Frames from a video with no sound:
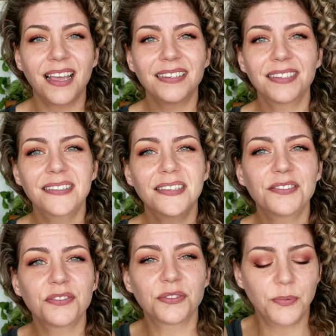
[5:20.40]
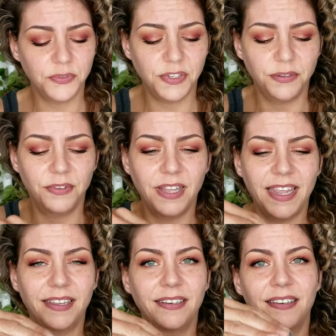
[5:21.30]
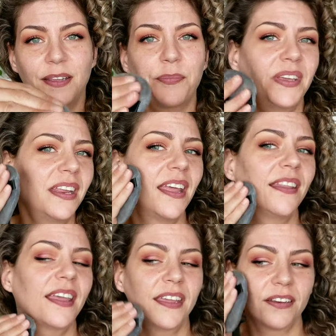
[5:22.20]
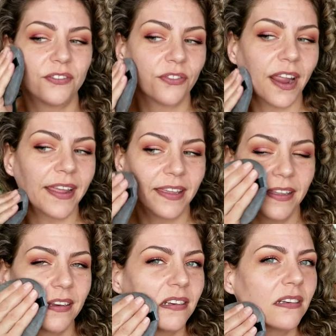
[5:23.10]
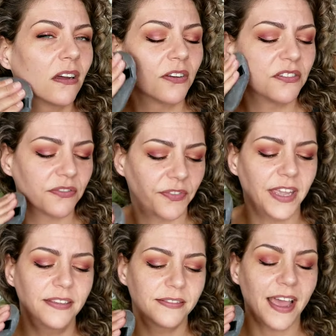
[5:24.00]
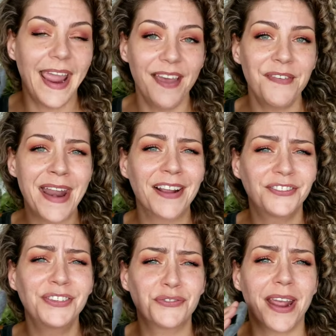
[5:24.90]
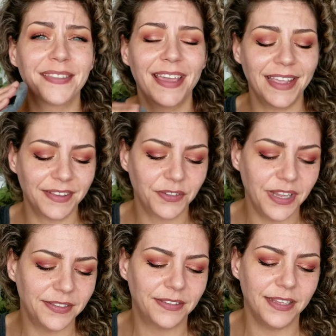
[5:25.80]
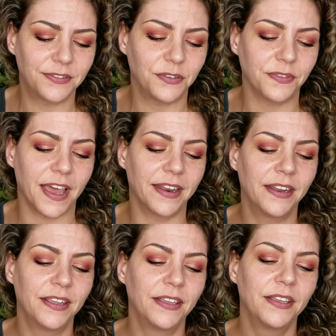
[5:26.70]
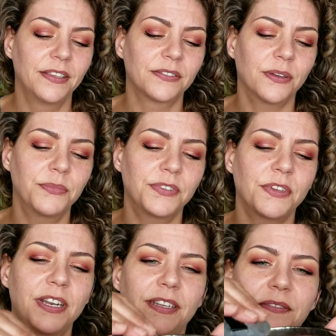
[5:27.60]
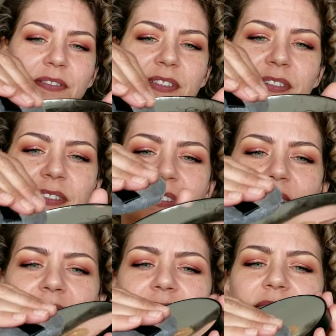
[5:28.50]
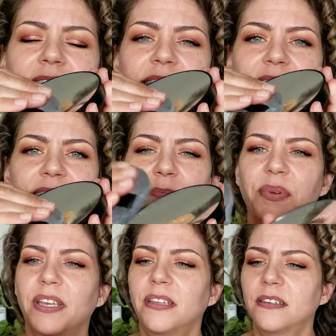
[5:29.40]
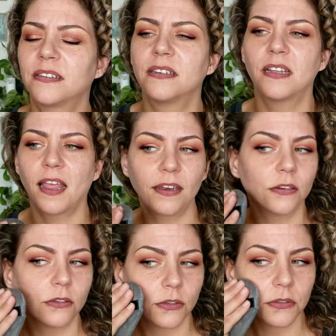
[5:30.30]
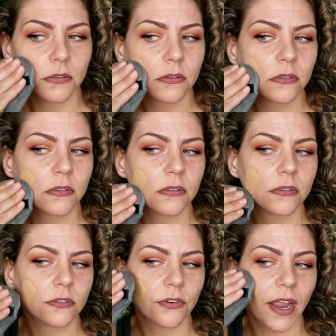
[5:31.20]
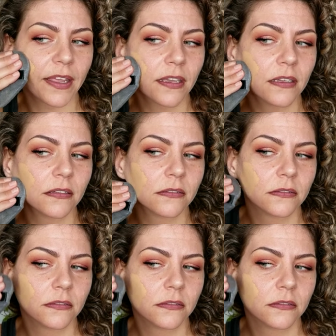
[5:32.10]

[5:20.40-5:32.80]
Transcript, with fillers: Tati says you're supposed to like dip it and like drag it on your face. I haven't actually tried that yet, so let's let's do that. So I'm just gonna dip it and drag it.